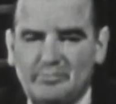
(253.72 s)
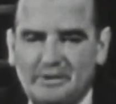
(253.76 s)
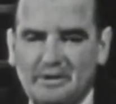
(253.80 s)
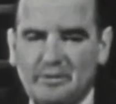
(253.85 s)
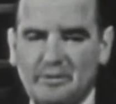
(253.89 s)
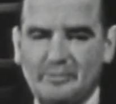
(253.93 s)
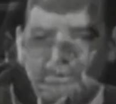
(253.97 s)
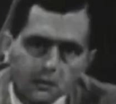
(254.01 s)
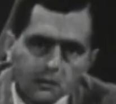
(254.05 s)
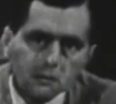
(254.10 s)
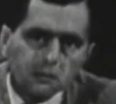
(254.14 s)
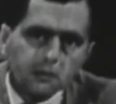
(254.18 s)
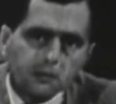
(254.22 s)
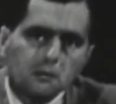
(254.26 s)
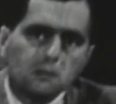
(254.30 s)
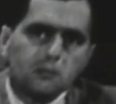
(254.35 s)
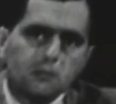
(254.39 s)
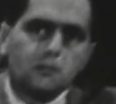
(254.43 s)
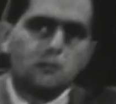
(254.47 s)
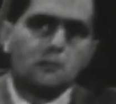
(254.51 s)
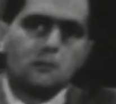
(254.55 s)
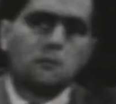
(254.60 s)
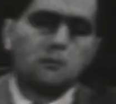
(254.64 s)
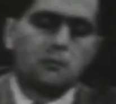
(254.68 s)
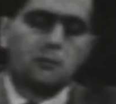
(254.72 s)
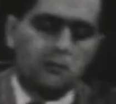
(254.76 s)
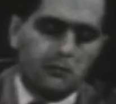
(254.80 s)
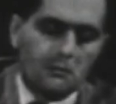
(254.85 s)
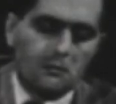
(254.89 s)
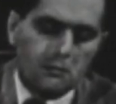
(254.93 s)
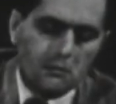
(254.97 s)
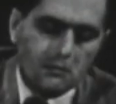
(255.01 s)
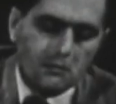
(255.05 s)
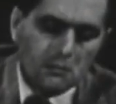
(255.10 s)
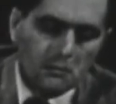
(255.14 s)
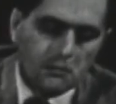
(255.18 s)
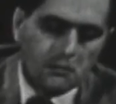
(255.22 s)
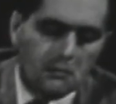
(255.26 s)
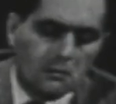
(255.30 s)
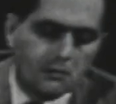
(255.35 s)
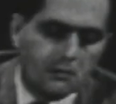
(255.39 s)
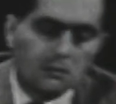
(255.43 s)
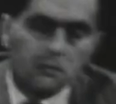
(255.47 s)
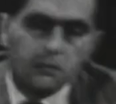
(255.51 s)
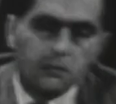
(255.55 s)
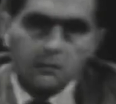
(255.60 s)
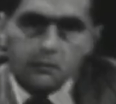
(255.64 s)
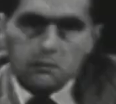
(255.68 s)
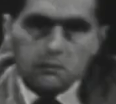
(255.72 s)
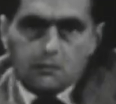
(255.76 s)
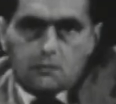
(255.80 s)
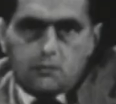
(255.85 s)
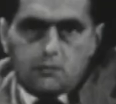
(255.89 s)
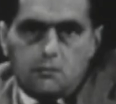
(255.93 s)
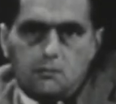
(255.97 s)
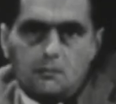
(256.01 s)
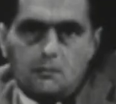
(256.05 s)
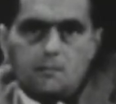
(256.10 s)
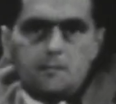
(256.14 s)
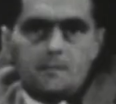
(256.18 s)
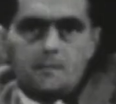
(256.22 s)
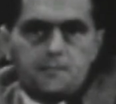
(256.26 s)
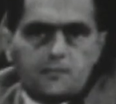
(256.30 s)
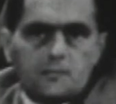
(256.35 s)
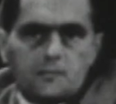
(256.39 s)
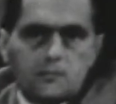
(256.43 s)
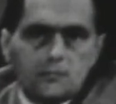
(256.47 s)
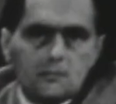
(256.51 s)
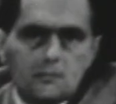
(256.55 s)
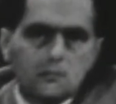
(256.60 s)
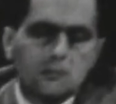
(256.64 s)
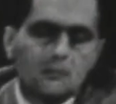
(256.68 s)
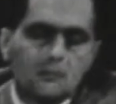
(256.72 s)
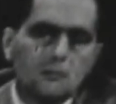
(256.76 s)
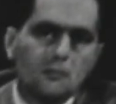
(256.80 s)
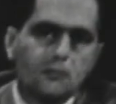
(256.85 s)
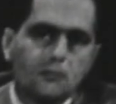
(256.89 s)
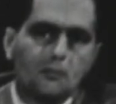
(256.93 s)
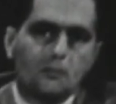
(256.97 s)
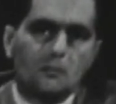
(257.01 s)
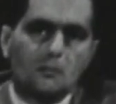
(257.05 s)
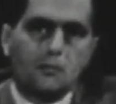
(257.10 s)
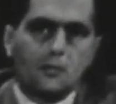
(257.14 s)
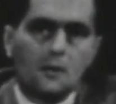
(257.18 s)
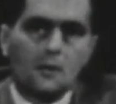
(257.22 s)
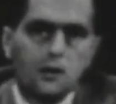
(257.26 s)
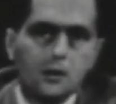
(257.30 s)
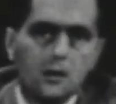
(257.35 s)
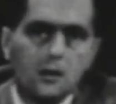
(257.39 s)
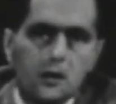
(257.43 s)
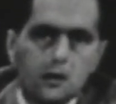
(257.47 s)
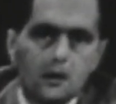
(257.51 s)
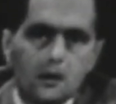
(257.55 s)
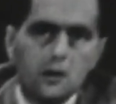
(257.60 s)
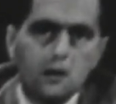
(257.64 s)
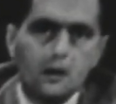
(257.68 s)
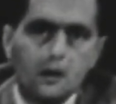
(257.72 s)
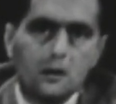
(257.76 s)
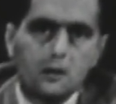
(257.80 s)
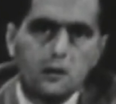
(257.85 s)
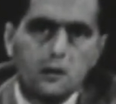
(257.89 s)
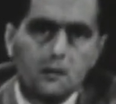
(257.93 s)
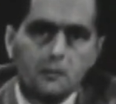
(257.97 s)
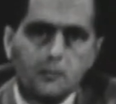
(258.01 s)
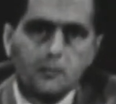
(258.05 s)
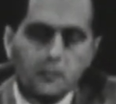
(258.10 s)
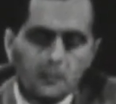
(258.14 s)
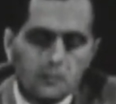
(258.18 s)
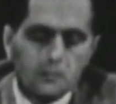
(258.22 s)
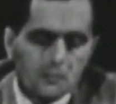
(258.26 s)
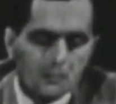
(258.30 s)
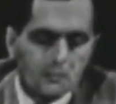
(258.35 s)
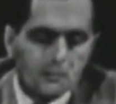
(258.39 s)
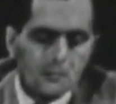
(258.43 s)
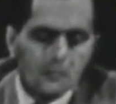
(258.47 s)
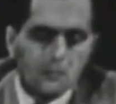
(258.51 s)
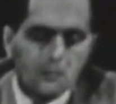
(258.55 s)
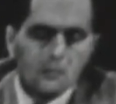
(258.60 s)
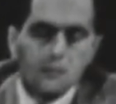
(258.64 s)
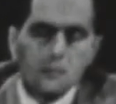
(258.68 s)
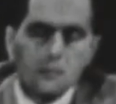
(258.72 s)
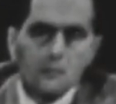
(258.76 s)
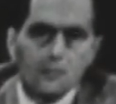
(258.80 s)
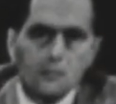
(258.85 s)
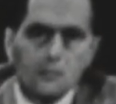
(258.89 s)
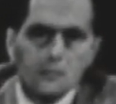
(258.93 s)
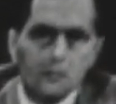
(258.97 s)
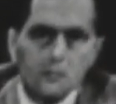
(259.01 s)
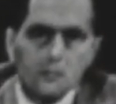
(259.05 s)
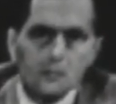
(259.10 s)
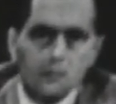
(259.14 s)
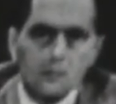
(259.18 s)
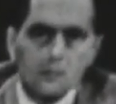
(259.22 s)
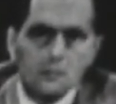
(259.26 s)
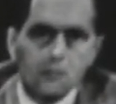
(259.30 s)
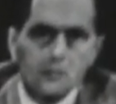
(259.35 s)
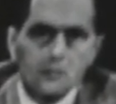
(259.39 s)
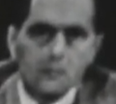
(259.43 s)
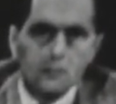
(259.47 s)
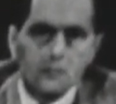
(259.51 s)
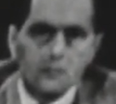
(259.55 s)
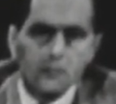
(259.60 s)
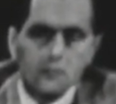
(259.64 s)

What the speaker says: I may say that I don't think there's any American, nor you, Bill, who'd like to be tried by a